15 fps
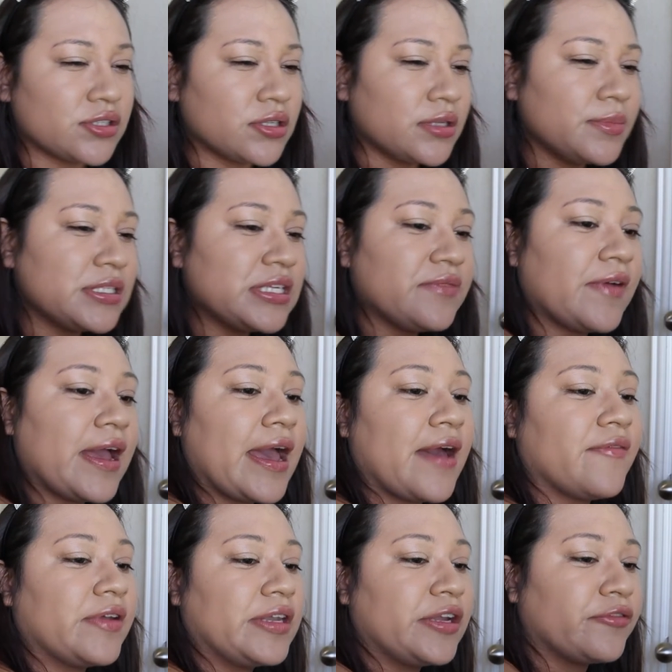So let me see if I
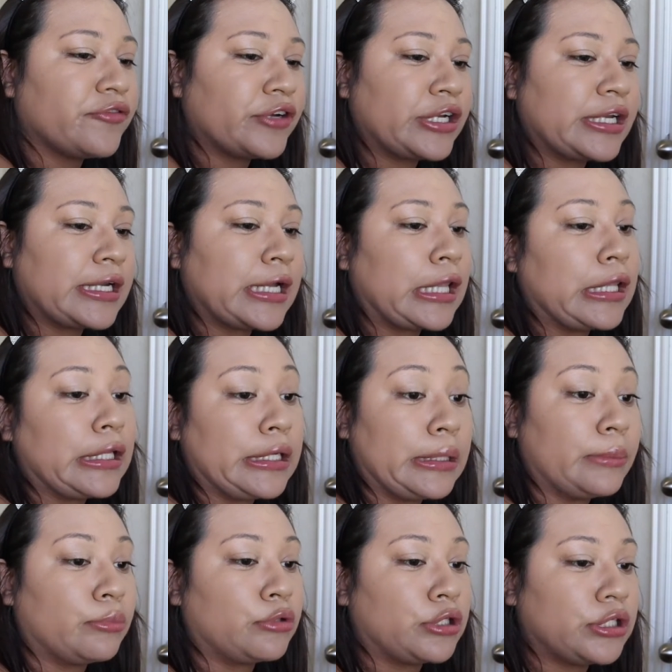have a different
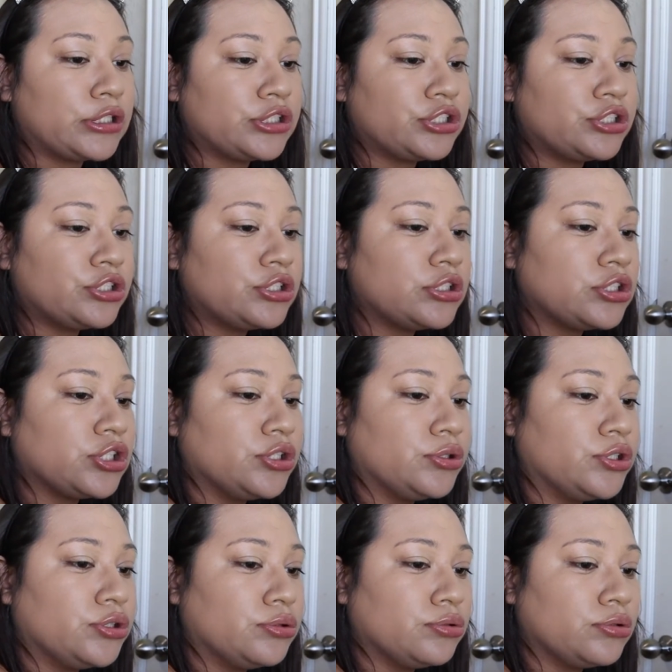clean brush to use.